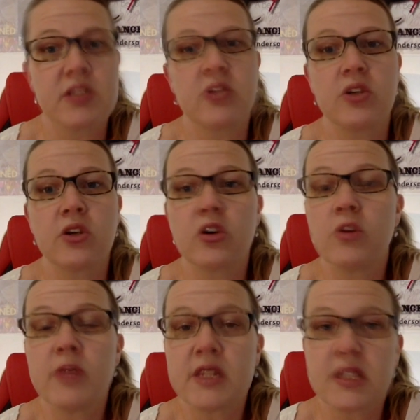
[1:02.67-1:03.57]
So you can
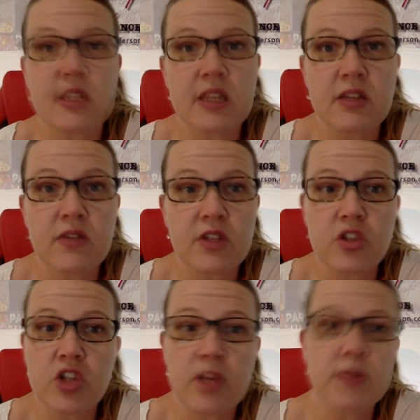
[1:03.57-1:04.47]
comment at the end of
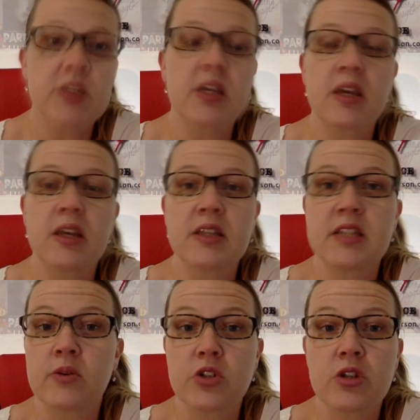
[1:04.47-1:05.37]
each chapter and
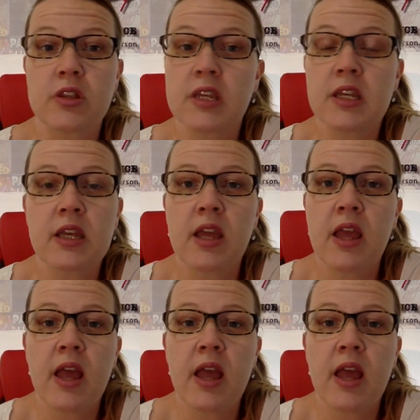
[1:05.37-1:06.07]
say what you think.